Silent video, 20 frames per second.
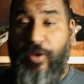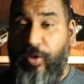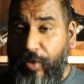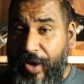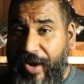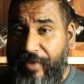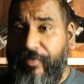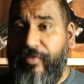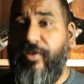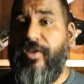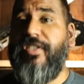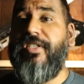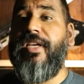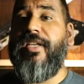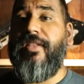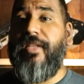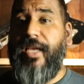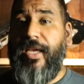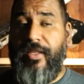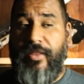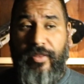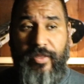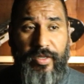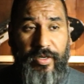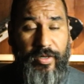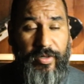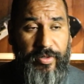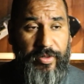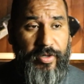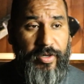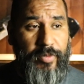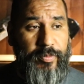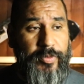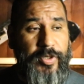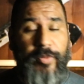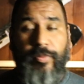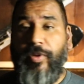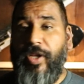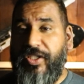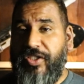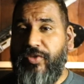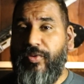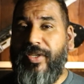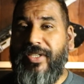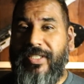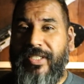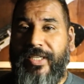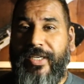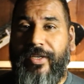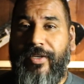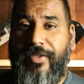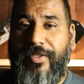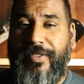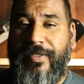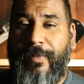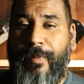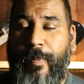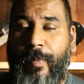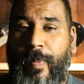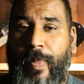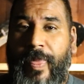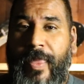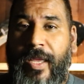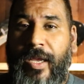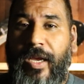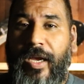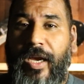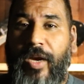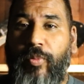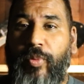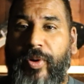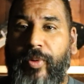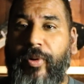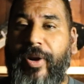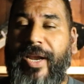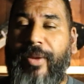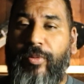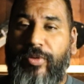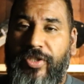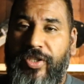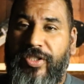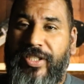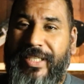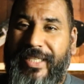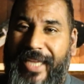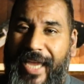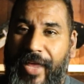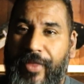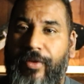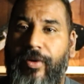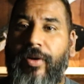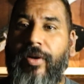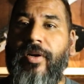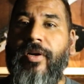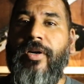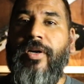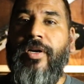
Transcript: their effort and their blood, sweat, and tears, we were able to together